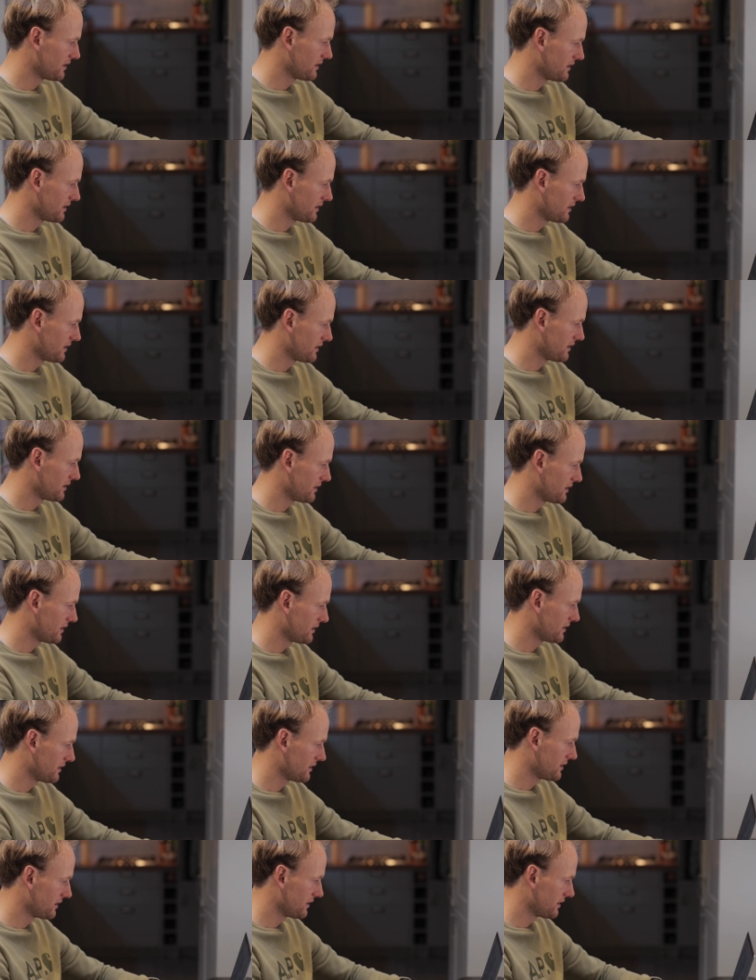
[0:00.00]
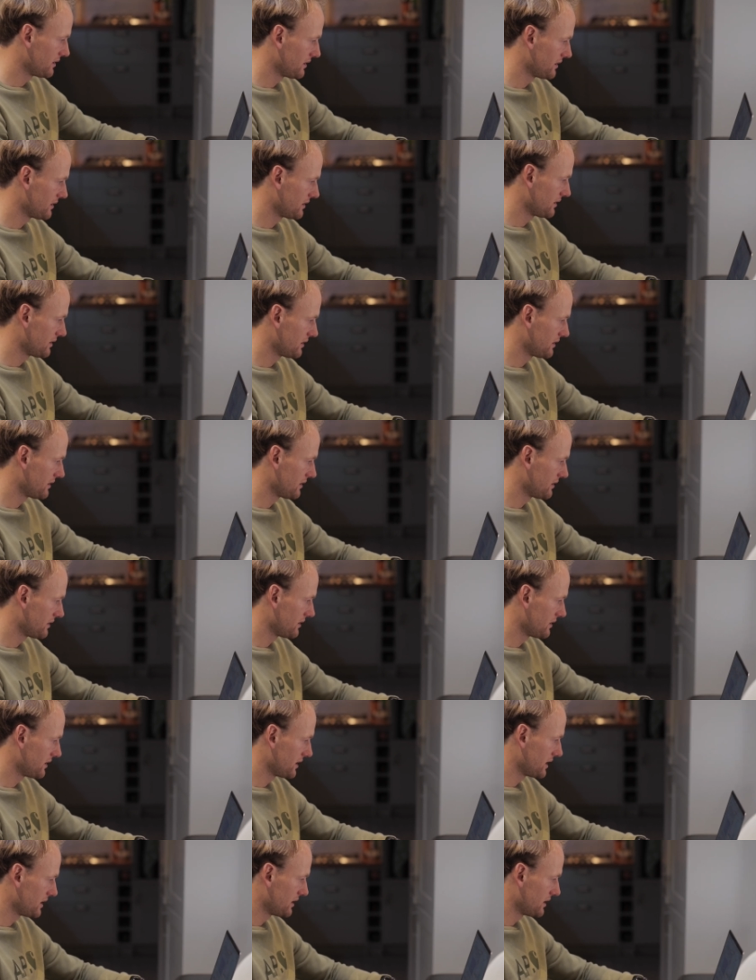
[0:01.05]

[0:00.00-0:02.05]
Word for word: really nice way to interact with the guys